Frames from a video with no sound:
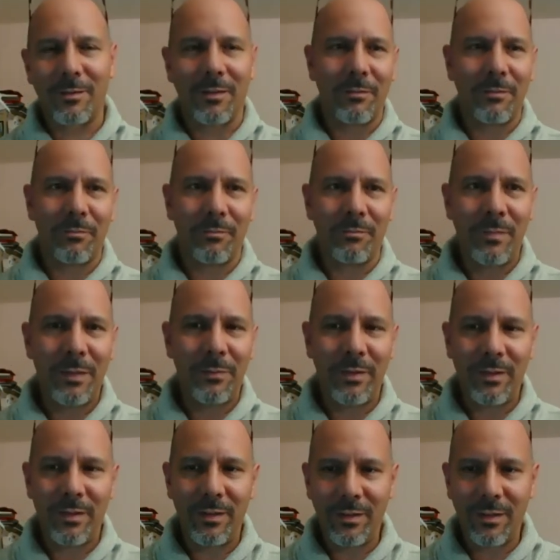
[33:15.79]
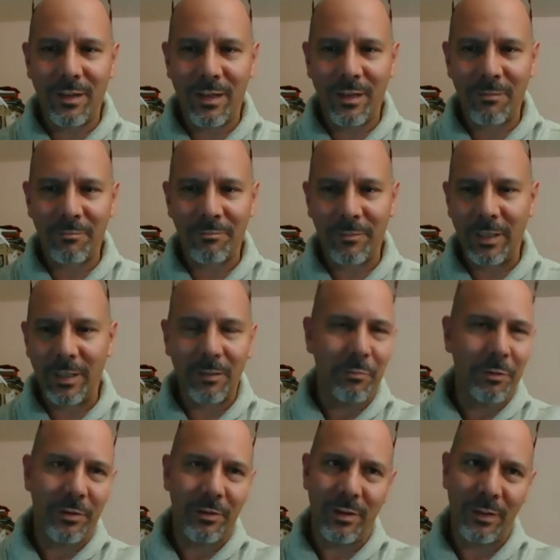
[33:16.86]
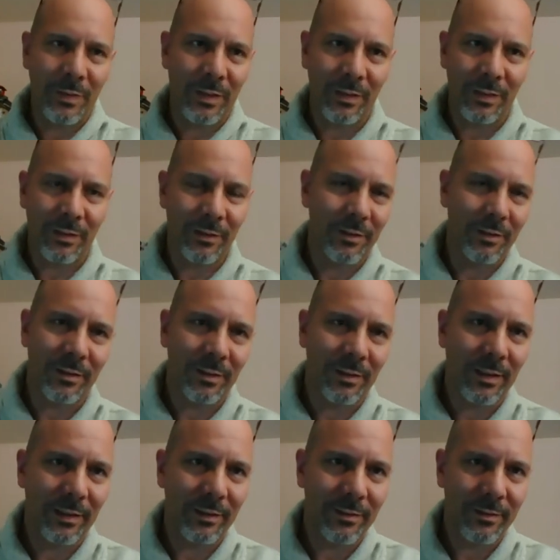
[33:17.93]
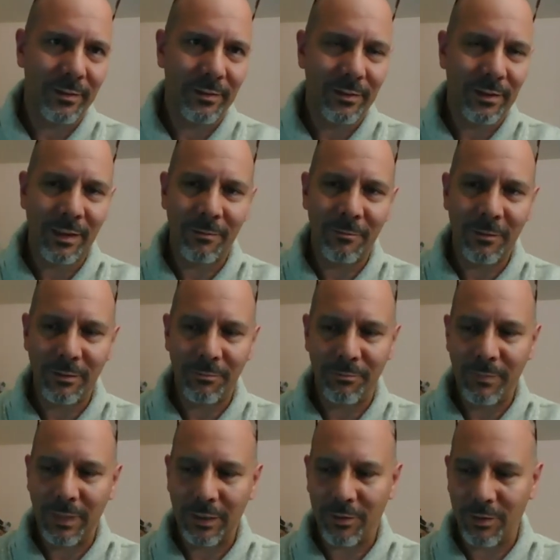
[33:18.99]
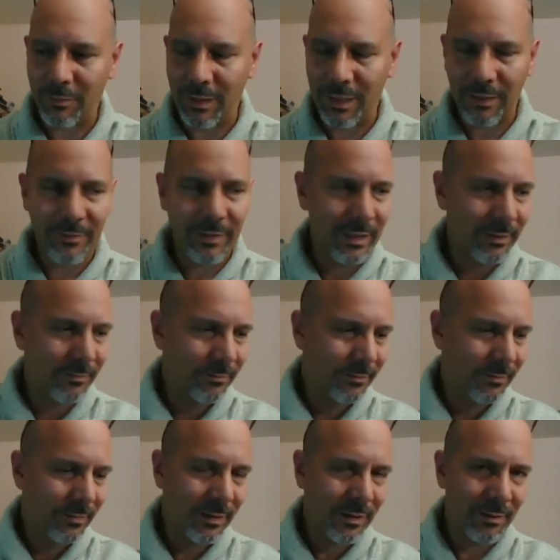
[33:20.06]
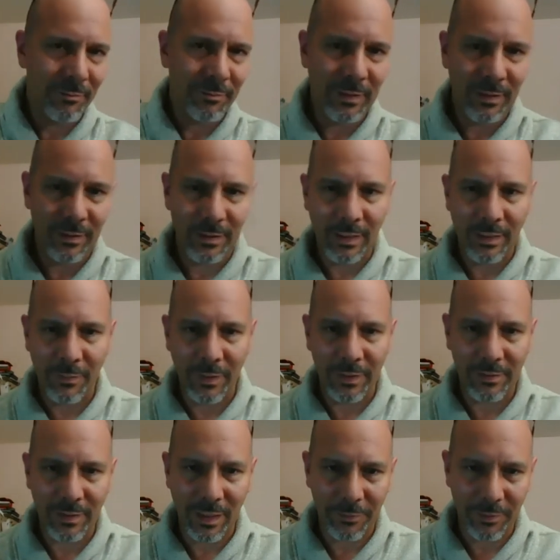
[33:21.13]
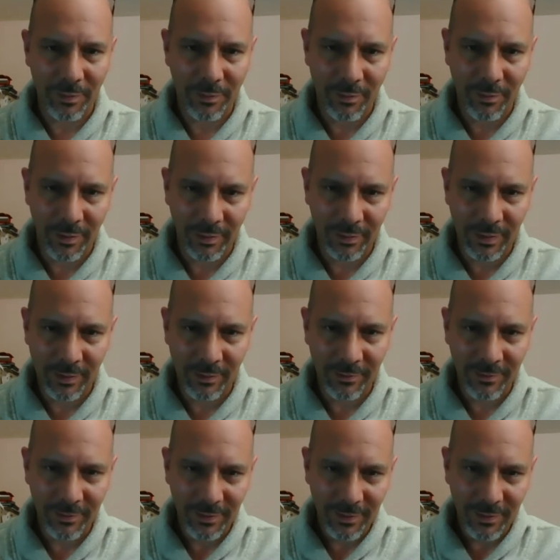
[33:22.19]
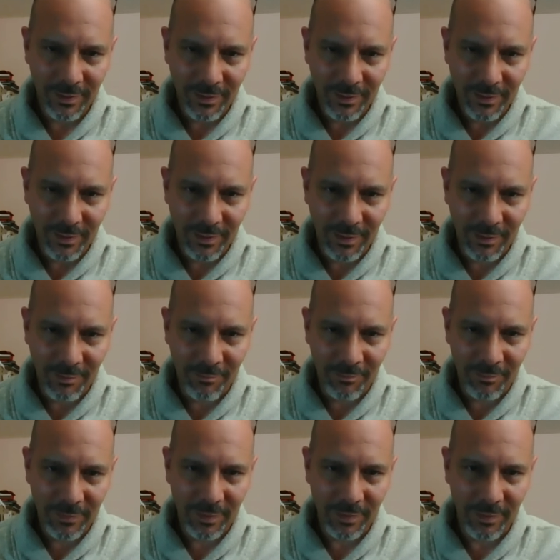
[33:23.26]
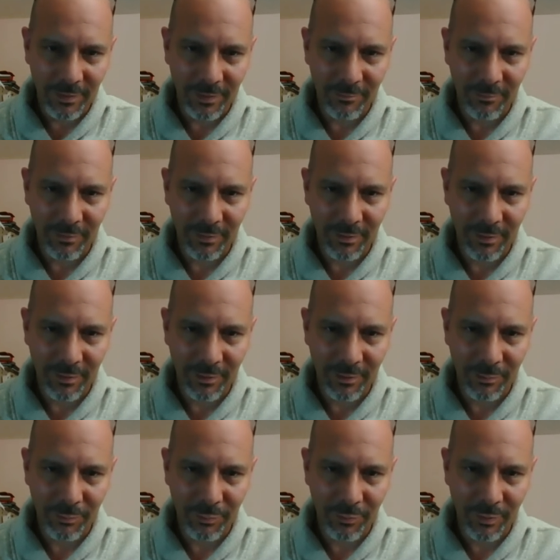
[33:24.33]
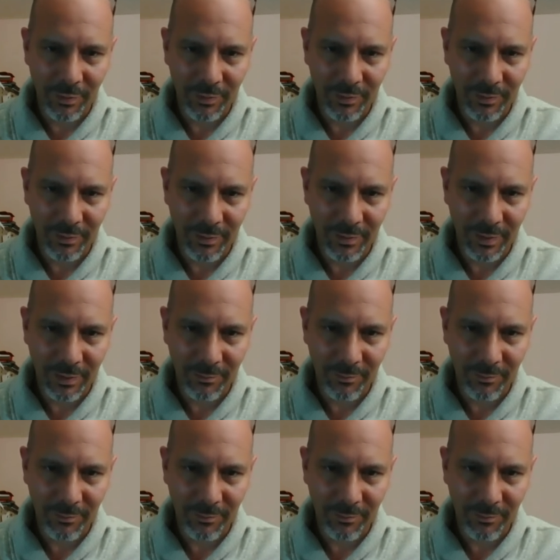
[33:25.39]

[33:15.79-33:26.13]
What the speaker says: maybe you could put your email here just in case, and we'll make sure we have that in there. I'm gonna stop the recording now. Here we go. Pause. Stop.